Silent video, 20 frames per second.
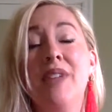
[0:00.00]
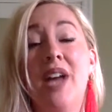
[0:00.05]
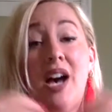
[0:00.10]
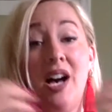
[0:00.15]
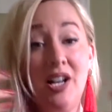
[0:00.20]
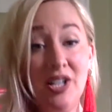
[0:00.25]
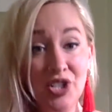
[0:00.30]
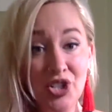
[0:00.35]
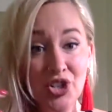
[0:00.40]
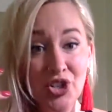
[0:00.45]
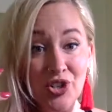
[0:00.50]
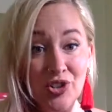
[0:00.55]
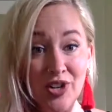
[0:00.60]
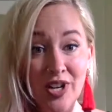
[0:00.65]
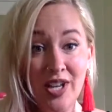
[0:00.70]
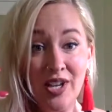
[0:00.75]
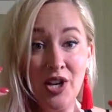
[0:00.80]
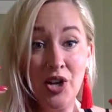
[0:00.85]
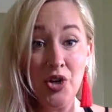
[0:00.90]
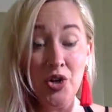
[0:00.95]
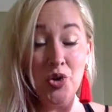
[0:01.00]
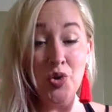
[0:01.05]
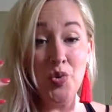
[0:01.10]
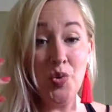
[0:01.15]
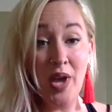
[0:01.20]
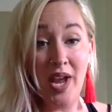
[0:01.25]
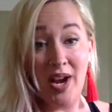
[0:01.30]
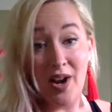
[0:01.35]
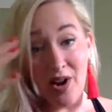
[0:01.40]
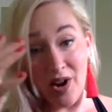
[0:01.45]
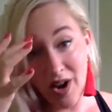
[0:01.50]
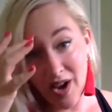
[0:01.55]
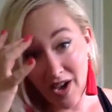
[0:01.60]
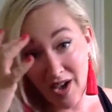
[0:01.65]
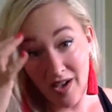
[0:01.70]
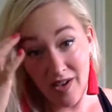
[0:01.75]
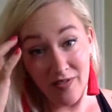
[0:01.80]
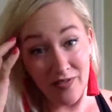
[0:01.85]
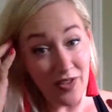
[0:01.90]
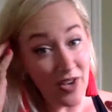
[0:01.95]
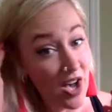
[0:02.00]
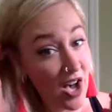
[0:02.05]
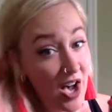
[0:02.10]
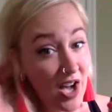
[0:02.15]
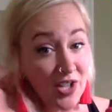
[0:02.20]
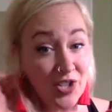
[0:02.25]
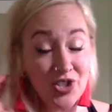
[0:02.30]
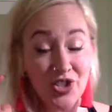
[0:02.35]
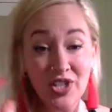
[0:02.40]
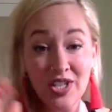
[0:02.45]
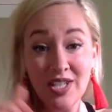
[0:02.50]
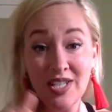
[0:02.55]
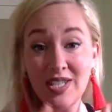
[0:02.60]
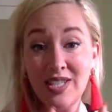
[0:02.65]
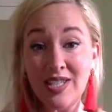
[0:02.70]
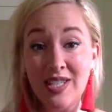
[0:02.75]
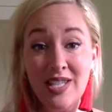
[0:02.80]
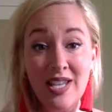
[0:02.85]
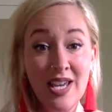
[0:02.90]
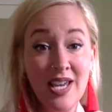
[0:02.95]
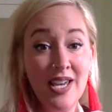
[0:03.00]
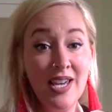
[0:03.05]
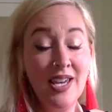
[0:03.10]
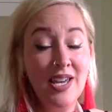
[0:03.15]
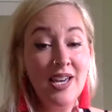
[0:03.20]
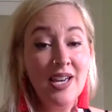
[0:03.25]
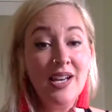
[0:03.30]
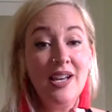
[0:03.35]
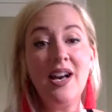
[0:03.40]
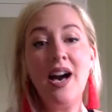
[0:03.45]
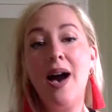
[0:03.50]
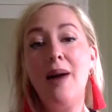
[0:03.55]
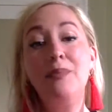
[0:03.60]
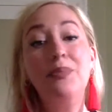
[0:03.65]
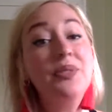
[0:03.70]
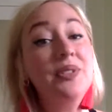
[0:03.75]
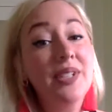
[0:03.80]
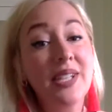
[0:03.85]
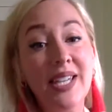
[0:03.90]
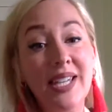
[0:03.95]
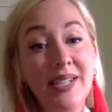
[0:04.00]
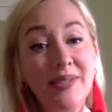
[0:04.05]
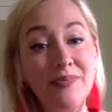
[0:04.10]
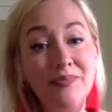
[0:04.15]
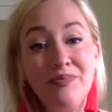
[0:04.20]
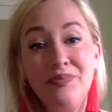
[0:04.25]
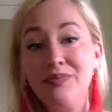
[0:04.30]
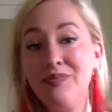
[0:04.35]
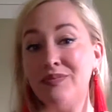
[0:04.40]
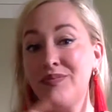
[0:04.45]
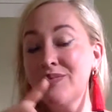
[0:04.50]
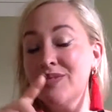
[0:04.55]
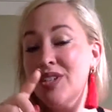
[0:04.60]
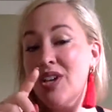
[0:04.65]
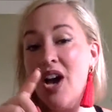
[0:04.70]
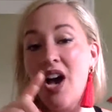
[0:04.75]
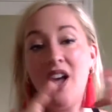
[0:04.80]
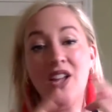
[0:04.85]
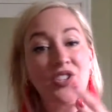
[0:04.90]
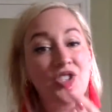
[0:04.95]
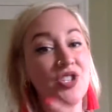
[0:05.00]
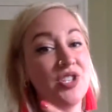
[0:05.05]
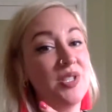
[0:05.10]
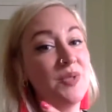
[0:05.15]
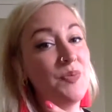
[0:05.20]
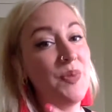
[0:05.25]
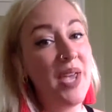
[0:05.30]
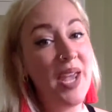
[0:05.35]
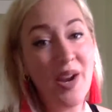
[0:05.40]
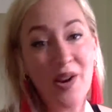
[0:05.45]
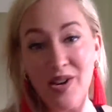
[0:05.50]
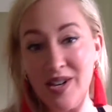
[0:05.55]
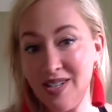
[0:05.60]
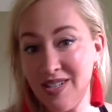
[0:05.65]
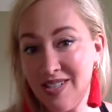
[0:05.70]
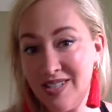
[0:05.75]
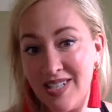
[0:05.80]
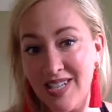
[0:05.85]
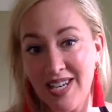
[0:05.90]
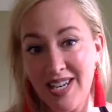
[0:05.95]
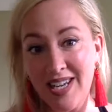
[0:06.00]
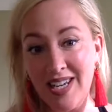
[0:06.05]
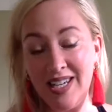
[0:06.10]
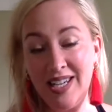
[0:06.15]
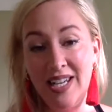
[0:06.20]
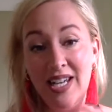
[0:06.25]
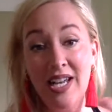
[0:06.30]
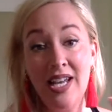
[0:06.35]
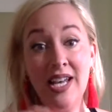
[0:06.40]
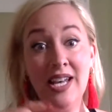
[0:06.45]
usher in a new era of conscious coupling, conscious parenting,